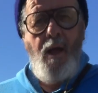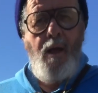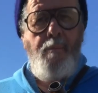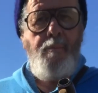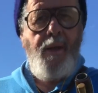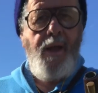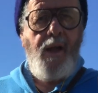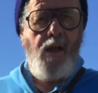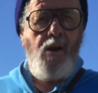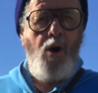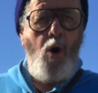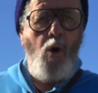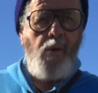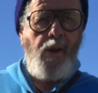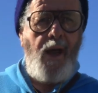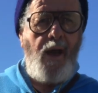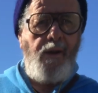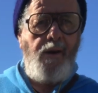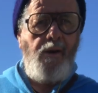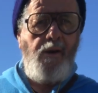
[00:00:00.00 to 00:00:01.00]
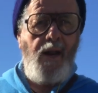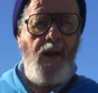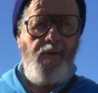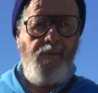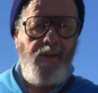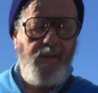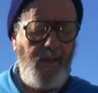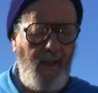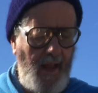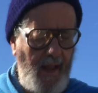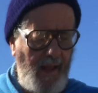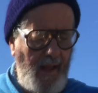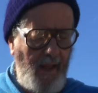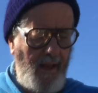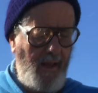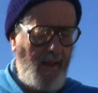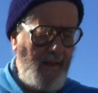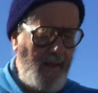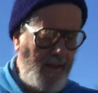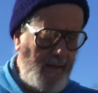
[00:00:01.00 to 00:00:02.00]
Being cold out here and everything,
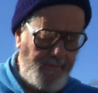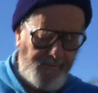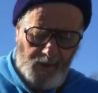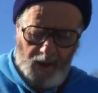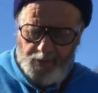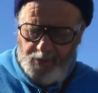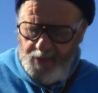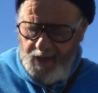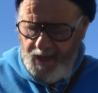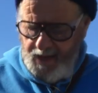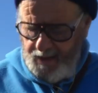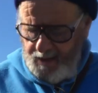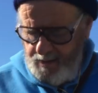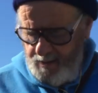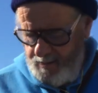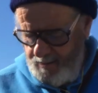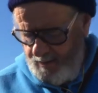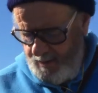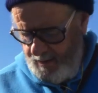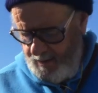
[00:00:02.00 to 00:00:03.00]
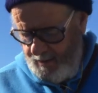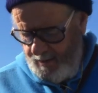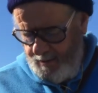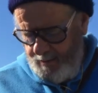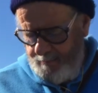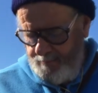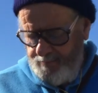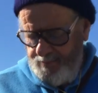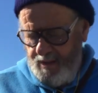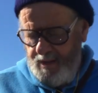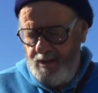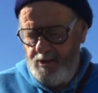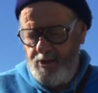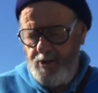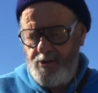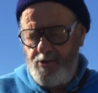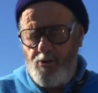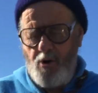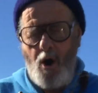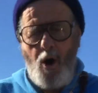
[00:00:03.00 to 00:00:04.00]
I think she's
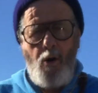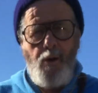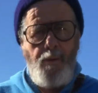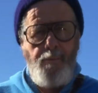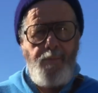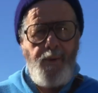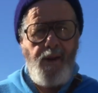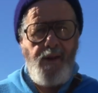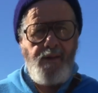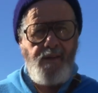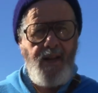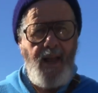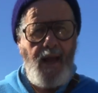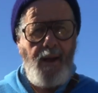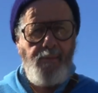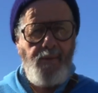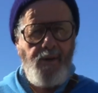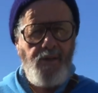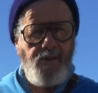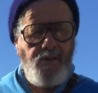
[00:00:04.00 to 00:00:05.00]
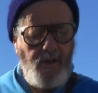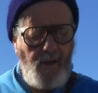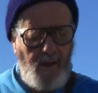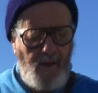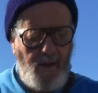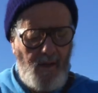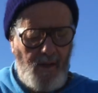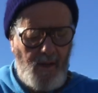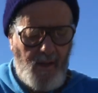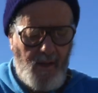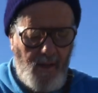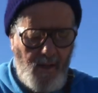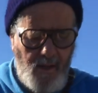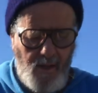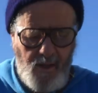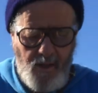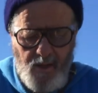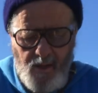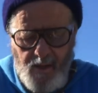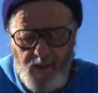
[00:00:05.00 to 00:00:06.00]
drawing a bit of dampness.
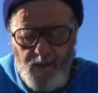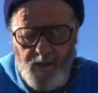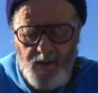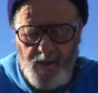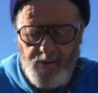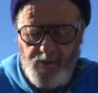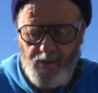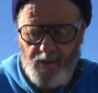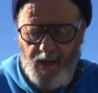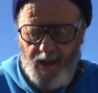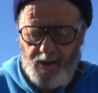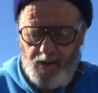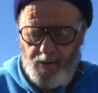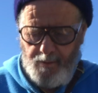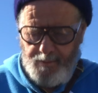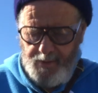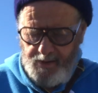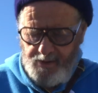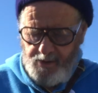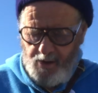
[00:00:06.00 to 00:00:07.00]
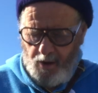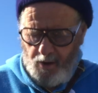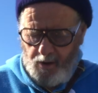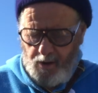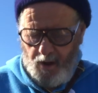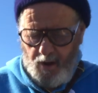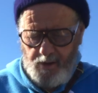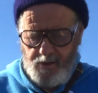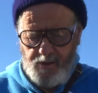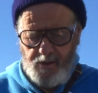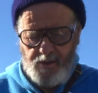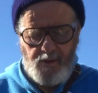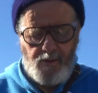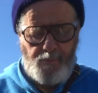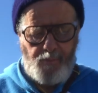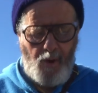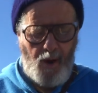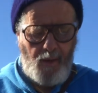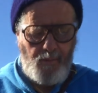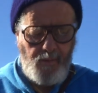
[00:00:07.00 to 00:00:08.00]
So that could start causing us a
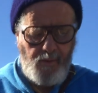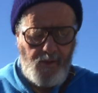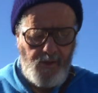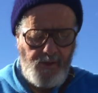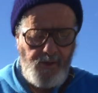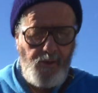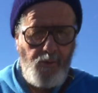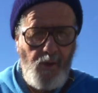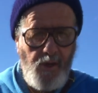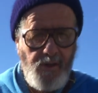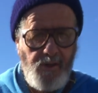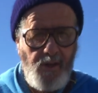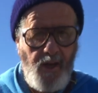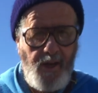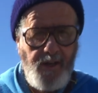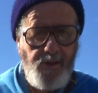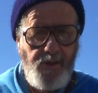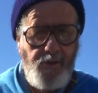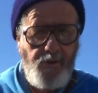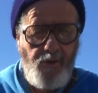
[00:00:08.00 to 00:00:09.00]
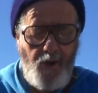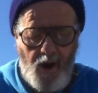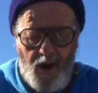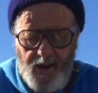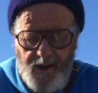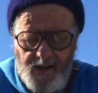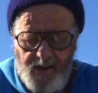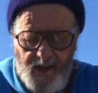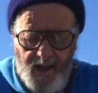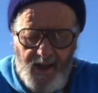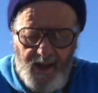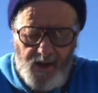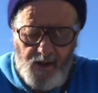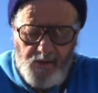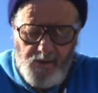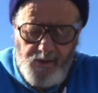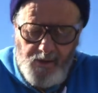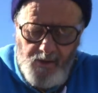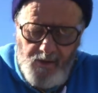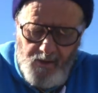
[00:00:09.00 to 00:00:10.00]
problem, because she was nice and dry in the
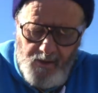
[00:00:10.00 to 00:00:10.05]
house.